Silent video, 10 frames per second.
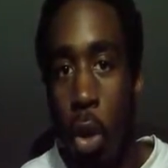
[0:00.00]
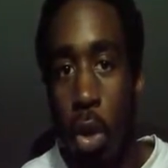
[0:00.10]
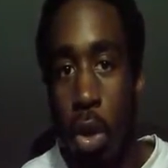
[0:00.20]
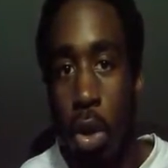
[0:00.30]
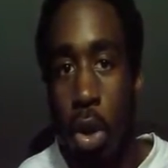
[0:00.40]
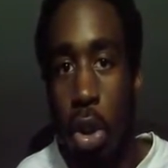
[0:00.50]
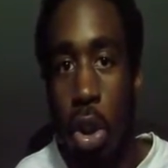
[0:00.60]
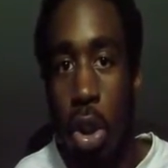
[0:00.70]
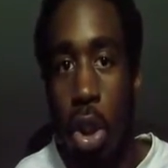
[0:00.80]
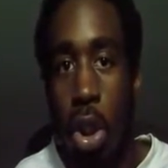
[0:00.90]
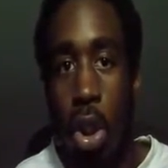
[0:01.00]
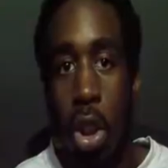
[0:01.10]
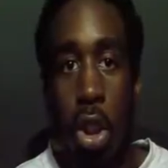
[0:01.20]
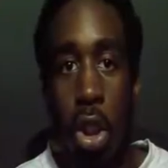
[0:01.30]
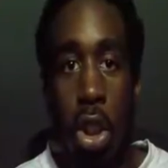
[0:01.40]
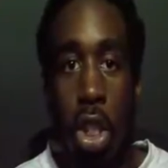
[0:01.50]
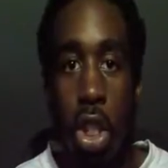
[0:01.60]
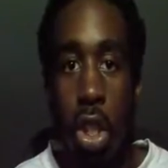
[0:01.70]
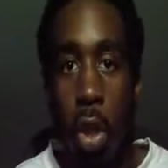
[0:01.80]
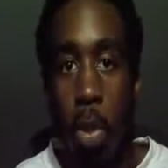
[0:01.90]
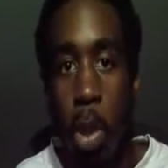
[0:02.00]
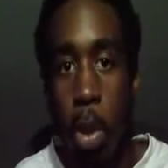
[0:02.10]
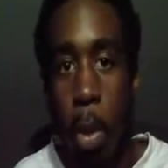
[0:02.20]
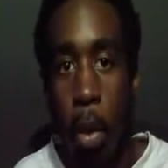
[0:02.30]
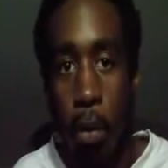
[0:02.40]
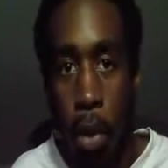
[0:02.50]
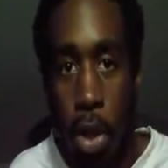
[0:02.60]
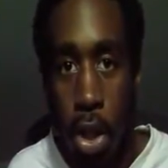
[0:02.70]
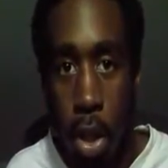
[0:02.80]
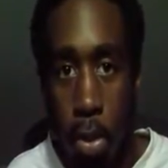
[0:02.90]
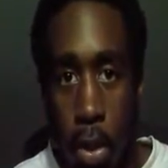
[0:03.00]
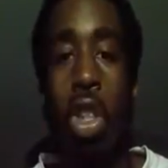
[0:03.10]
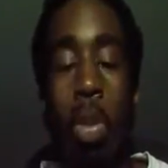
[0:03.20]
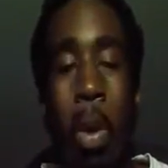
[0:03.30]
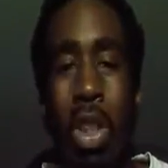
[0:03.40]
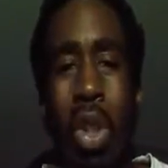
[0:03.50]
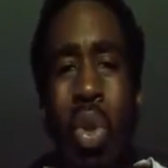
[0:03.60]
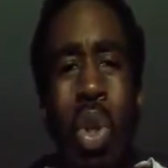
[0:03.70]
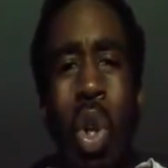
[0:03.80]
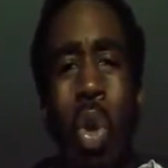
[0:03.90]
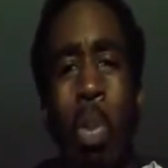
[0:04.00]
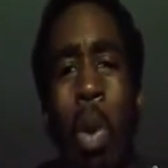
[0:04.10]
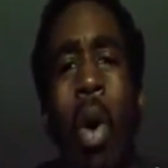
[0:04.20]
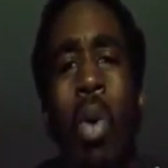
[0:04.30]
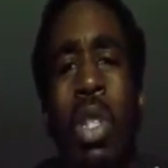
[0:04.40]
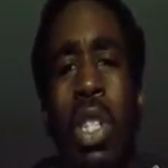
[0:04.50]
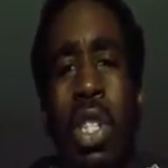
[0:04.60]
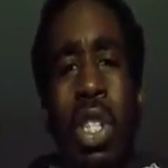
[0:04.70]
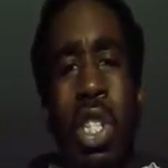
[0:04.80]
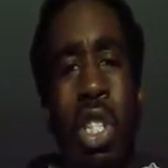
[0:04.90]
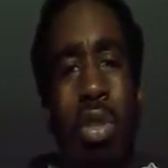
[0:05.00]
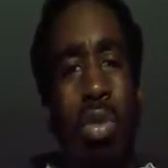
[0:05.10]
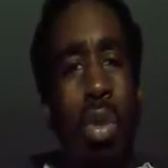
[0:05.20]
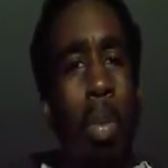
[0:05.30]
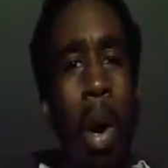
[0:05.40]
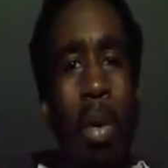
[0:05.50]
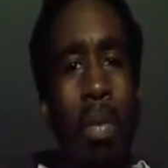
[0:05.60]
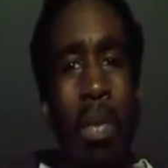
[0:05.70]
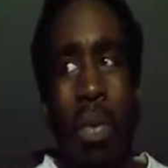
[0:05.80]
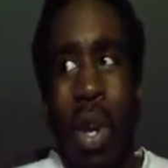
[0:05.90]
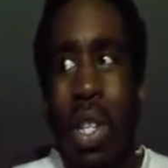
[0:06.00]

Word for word: girly colors teaching other people about friendship. There's just a bunch of little girly ponies that just teach you about